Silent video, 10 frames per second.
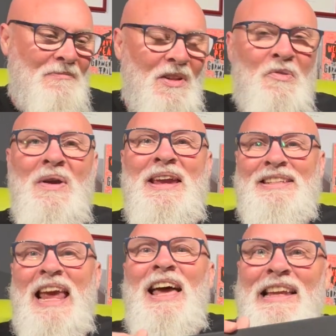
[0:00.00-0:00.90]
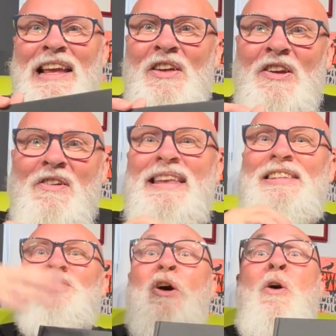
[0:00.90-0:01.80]
retelling the great
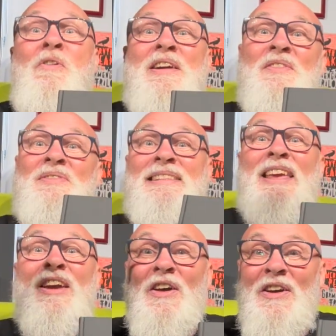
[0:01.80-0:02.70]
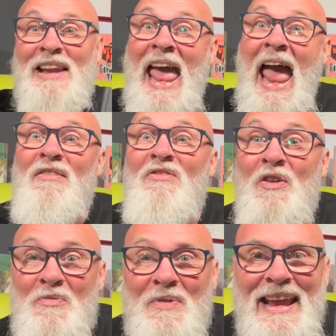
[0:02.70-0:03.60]
story of Sigurd and the
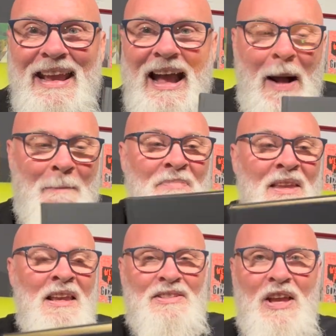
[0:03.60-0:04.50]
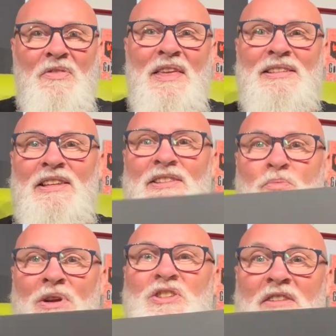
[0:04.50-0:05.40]
Ring. So this is
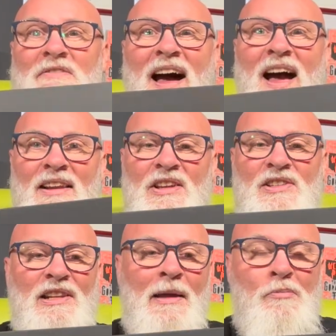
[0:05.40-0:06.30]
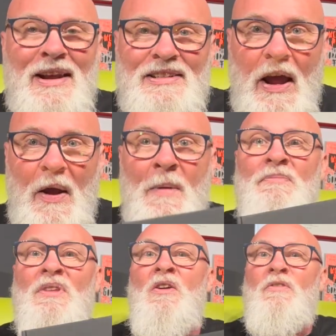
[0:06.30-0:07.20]
Richard Wagner's libretto
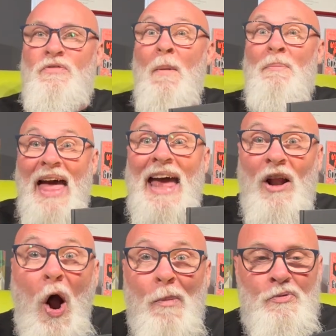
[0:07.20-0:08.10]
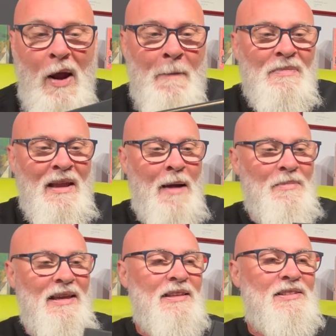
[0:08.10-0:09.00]
from that opera.
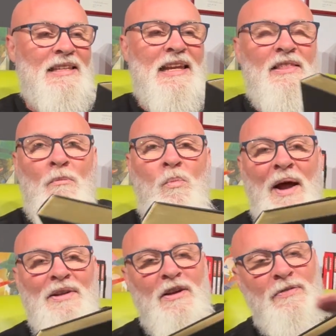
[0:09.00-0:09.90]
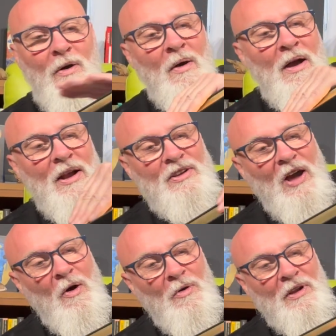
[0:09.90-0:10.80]
You can see the wonderful
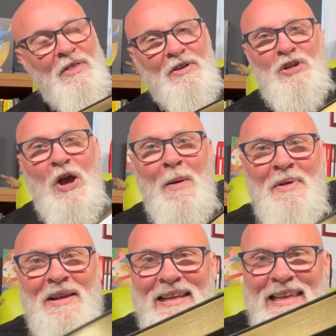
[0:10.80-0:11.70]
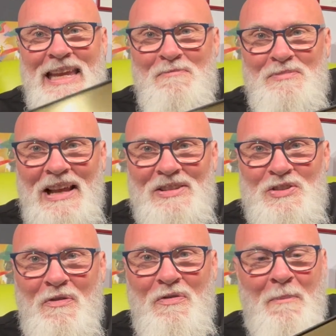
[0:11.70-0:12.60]
gold at the top to keep dust
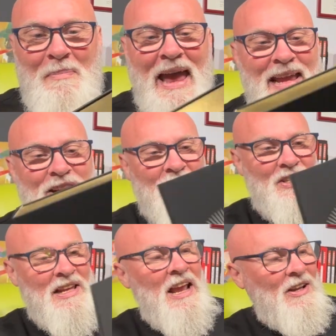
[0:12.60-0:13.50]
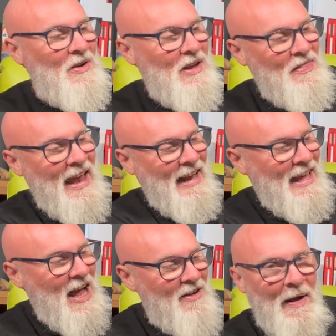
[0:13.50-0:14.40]
off the pages. Look at that
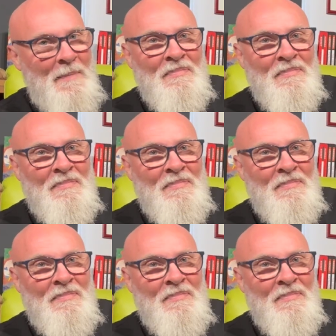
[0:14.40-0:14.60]
cover.